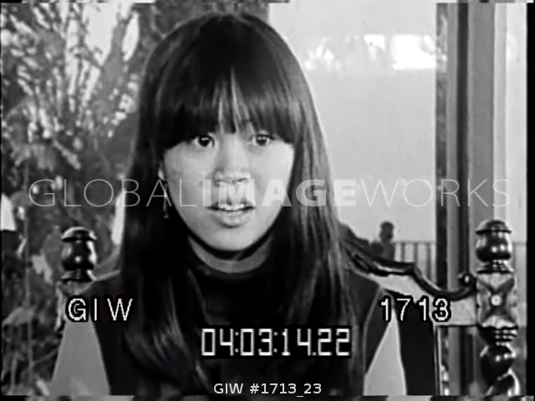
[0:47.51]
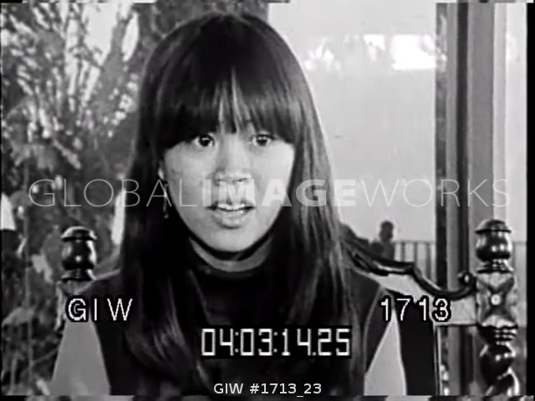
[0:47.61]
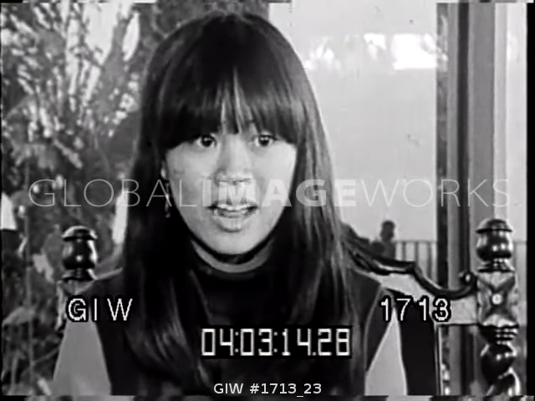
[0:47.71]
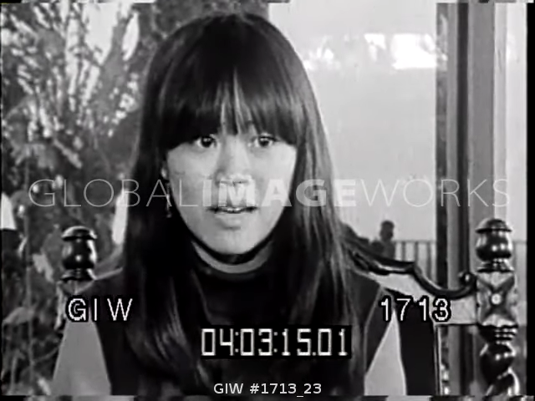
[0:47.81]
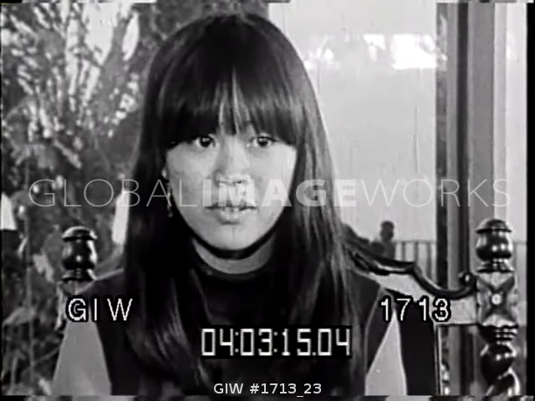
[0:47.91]

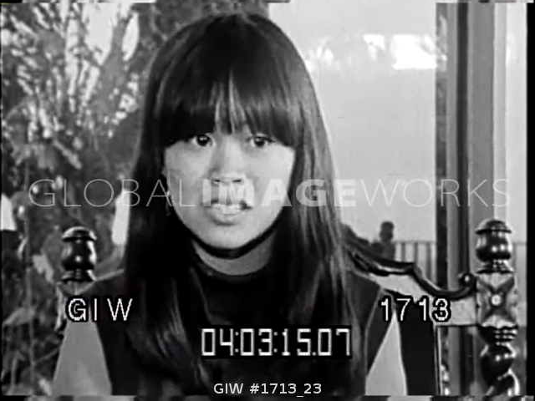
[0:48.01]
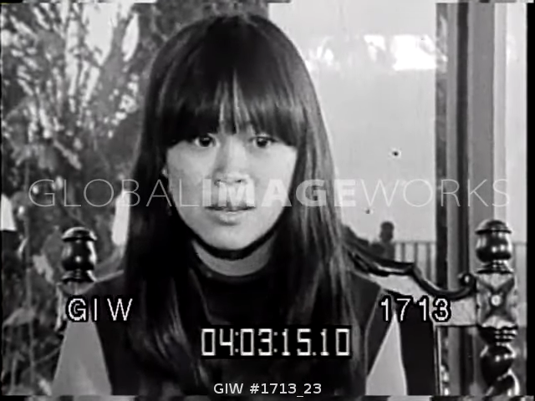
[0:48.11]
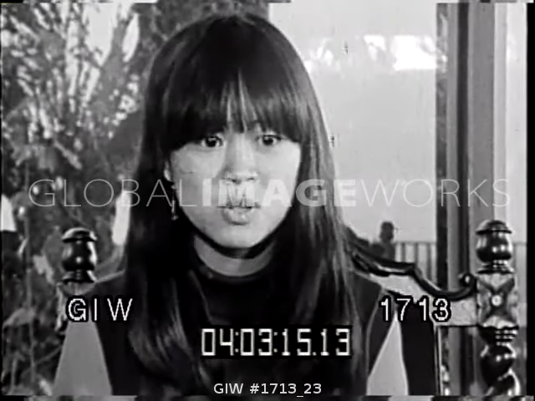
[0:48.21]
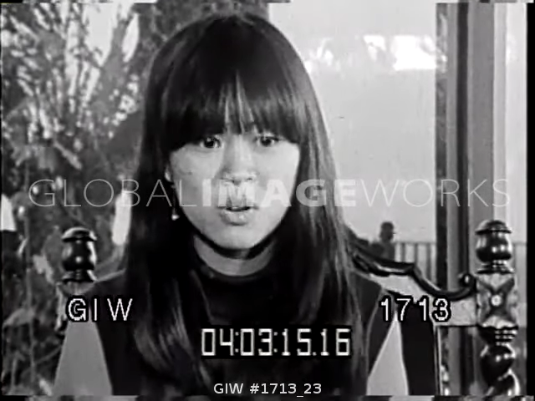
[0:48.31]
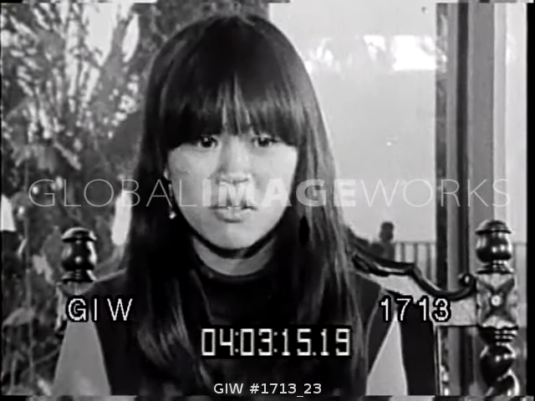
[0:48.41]
and having
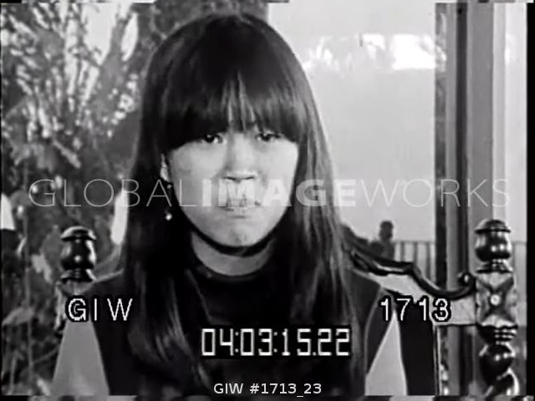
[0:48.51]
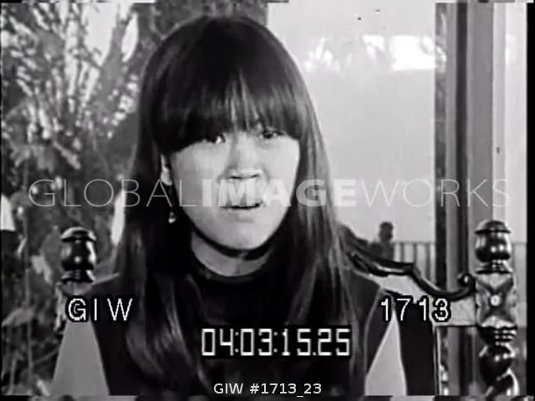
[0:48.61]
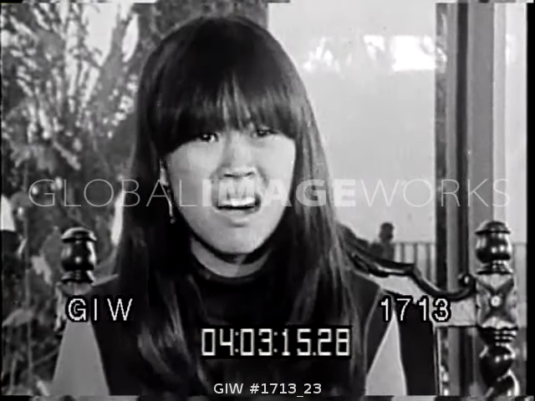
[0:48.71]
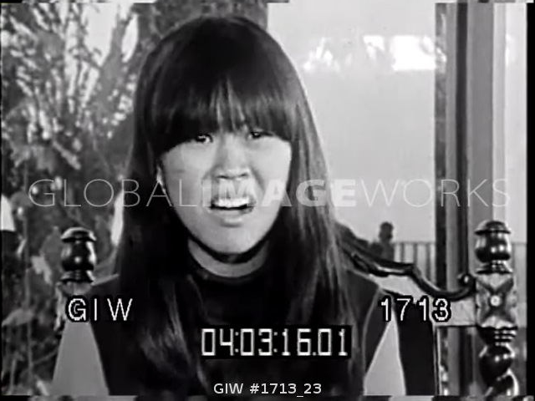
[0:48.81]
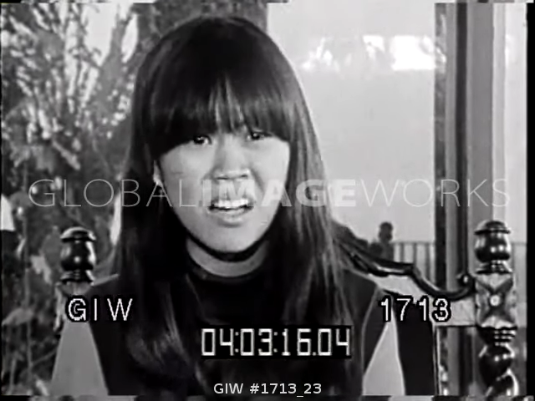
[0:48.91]
some sort of
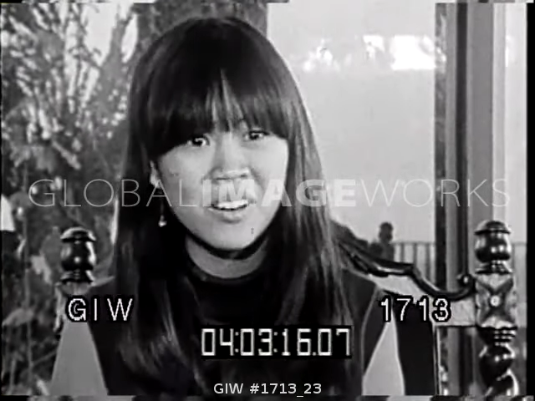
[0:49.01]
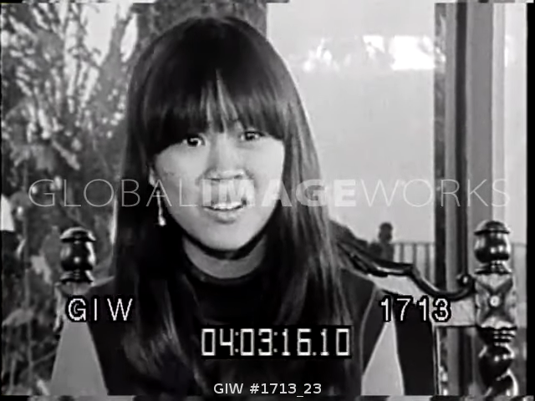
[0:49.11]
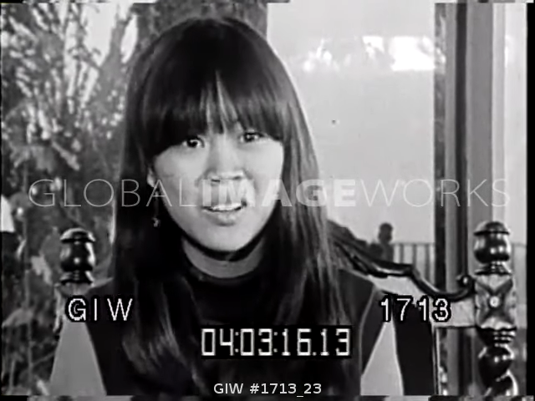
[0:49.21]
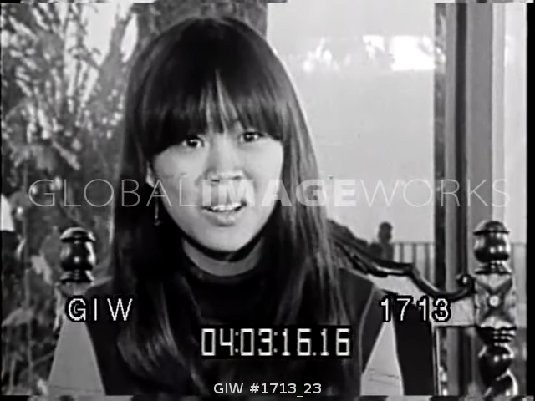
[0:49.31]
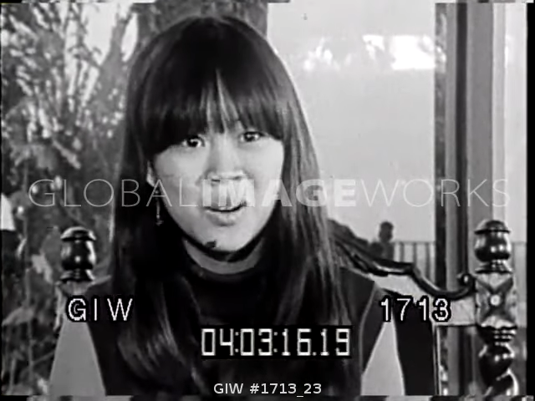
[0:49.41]
bond
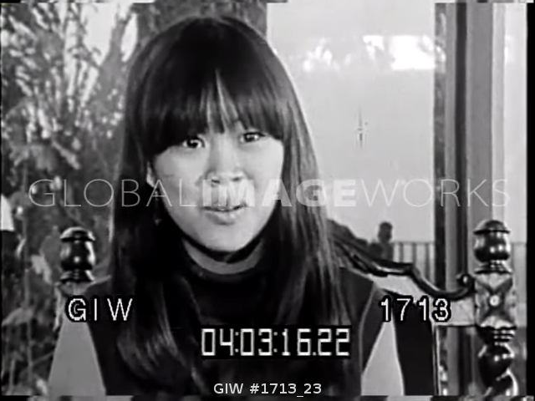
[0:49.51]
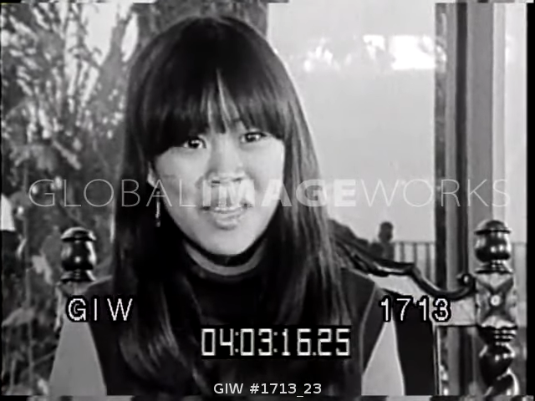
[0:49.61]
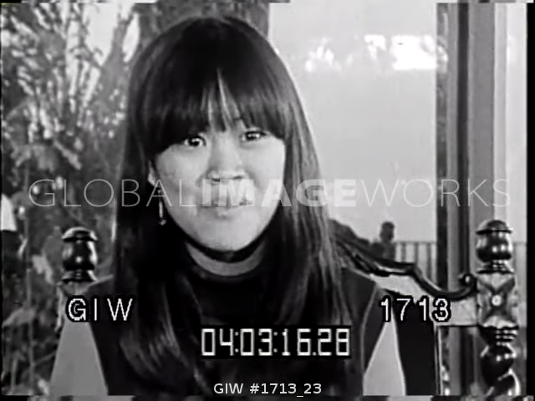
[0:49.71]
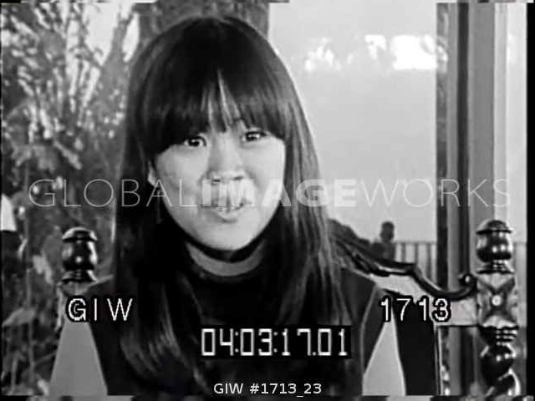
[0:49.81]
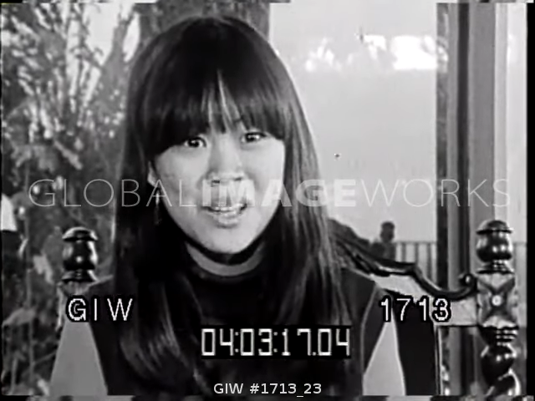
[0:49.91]
with
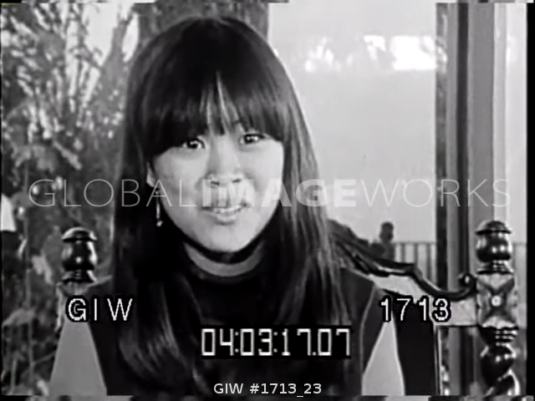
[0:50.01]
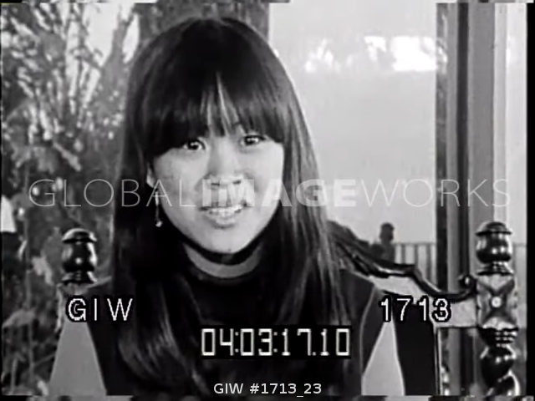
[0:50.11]
every other